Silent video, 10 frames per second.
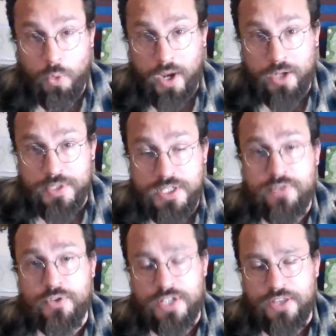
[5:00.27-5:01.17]
wide
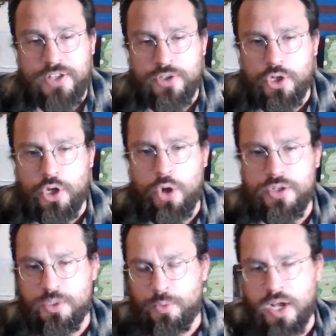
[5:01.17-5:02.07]
receivers. I think they're going to call
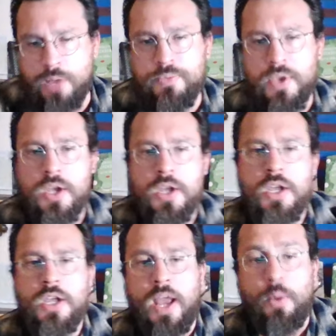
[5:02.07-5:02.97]
someone up,
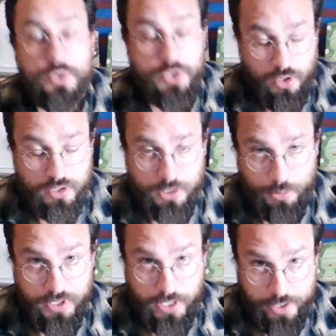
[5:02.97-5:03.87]
and we'll talk a little
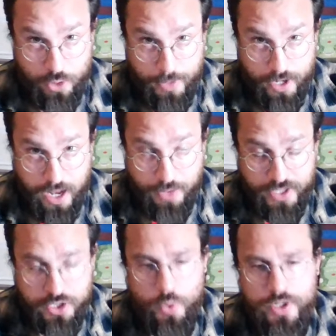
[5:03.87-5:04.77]
bit later about how
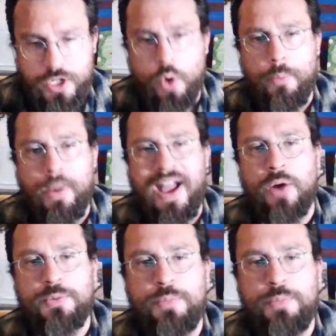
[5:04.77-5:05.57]
that's going to go about.